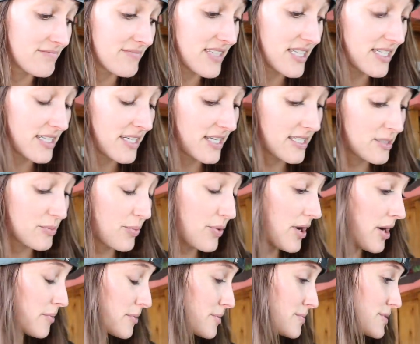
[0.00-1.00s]
it is a
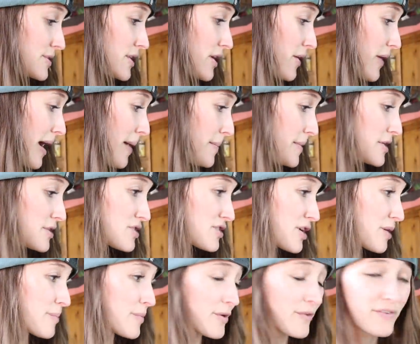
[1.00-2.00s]
problem. So I'm going to
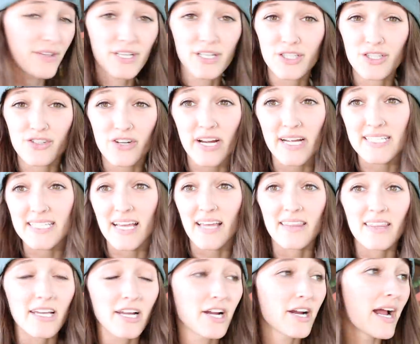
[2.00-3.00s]
start moving these trays
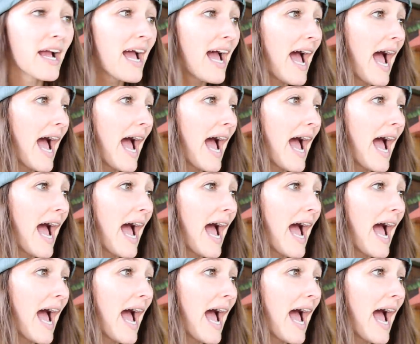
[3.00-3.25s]
out there.